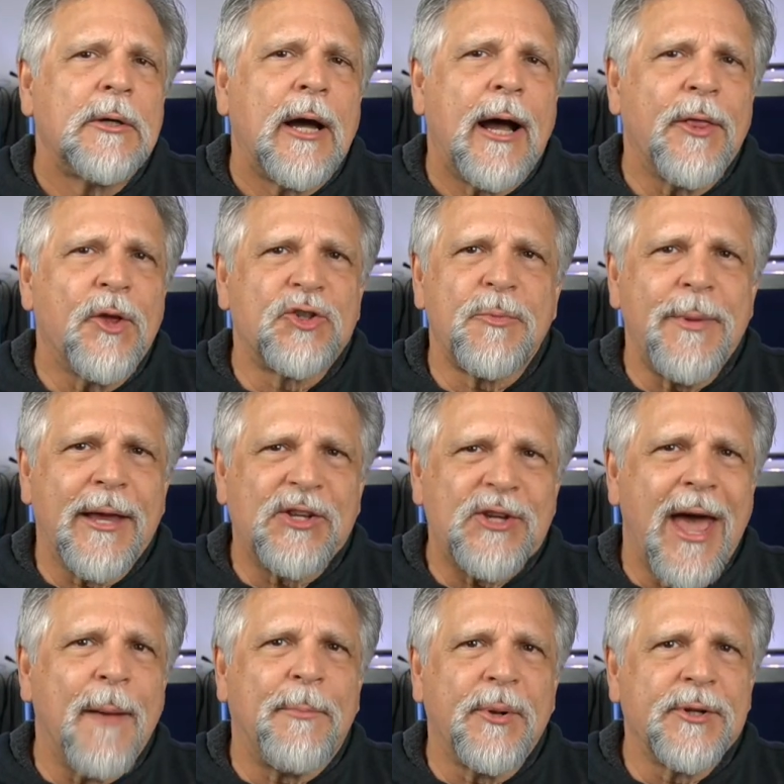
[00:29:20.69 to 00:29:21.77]
Uh, those would be
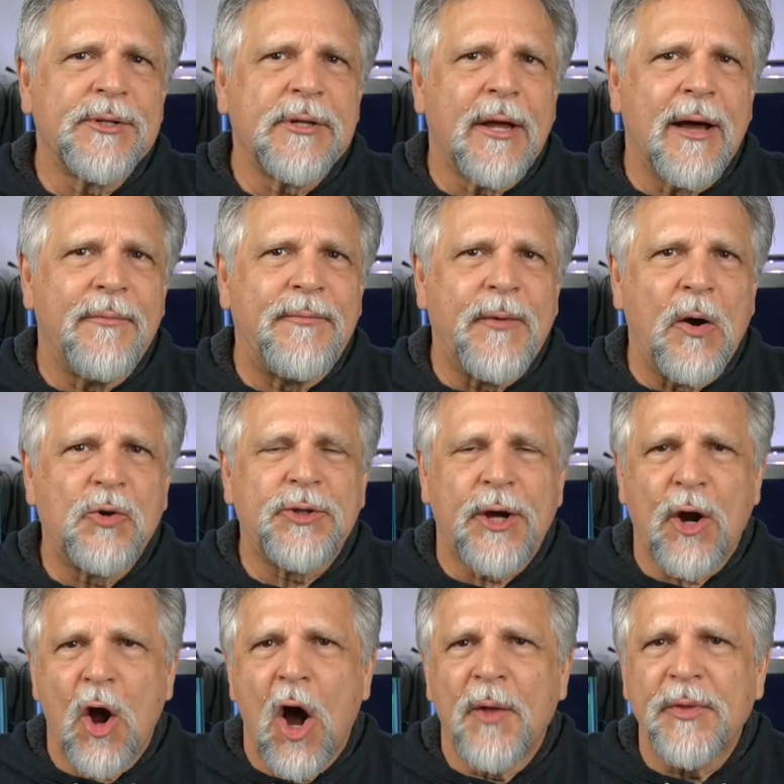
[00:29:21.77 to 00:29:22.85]
examples of folks that
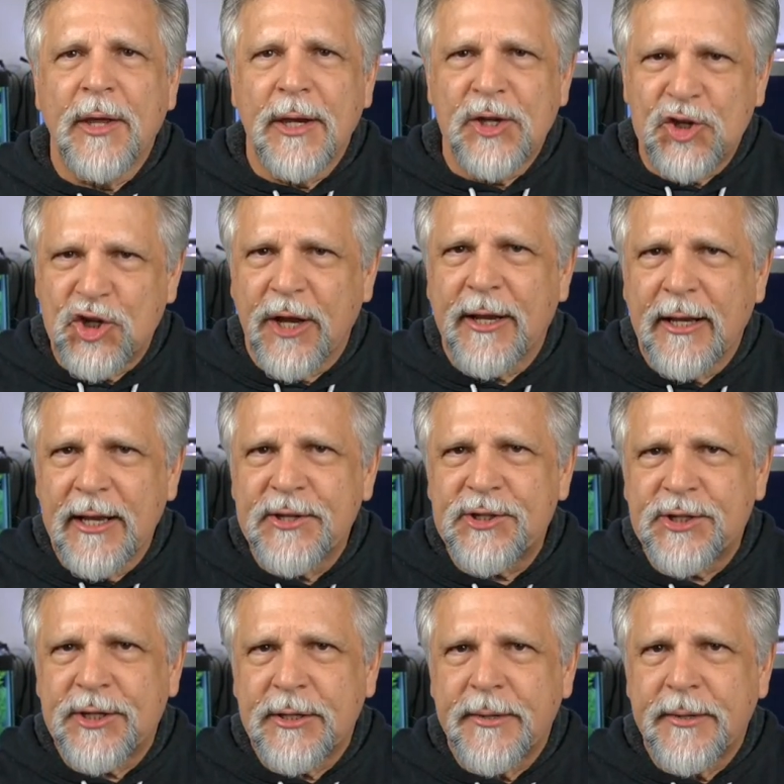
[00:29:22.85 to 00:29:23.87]
are on the legit list